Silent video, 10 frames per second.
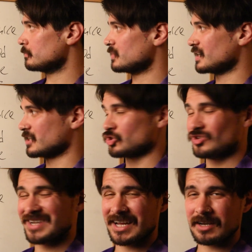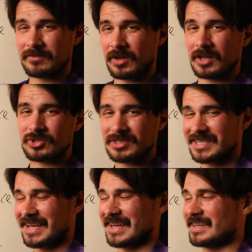Because your negative thoughts are
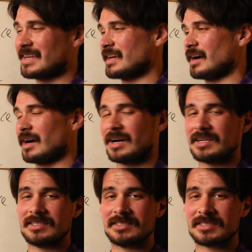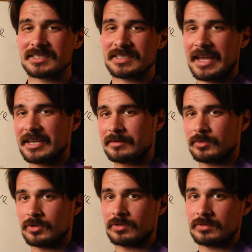saying,
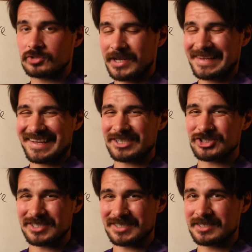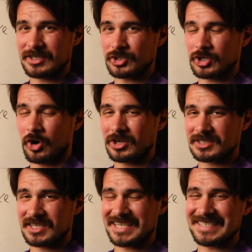unsustainable, check engine, your car's
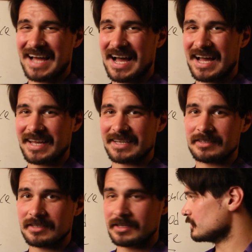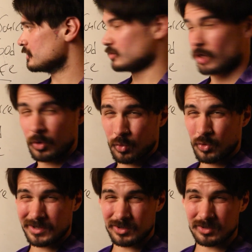gonna die, no
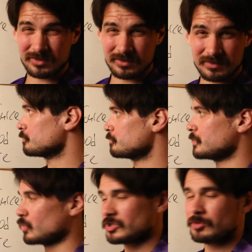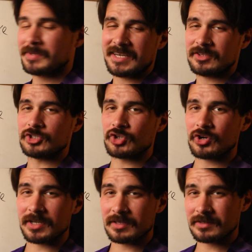oil. But once you begin the
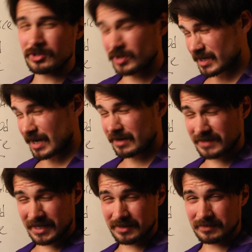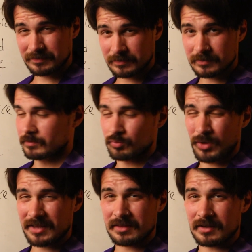journey, you can kind of take a
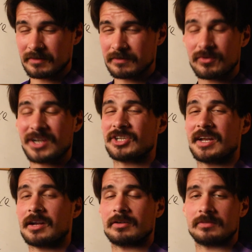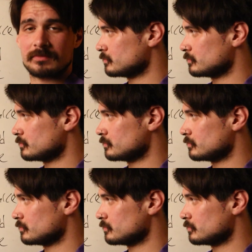breath of fresh air.